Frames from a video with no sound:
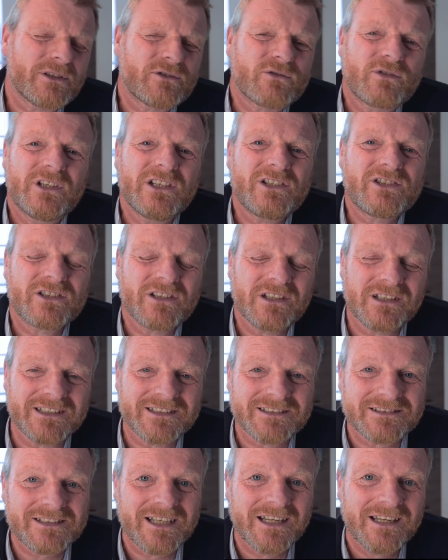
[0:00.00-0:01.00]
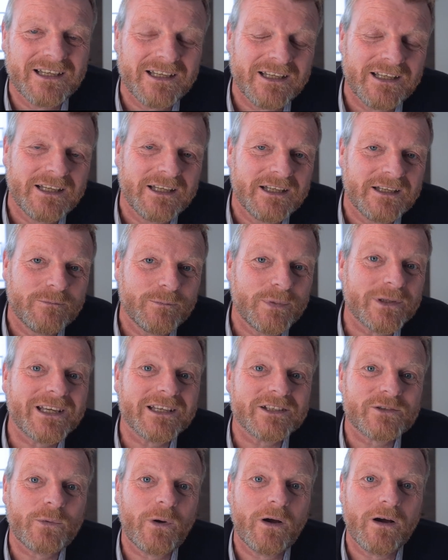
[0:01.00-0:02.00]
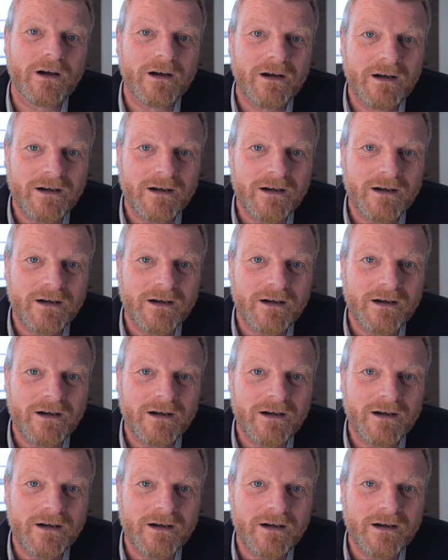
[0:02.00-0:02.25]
traditionalist, but guess what?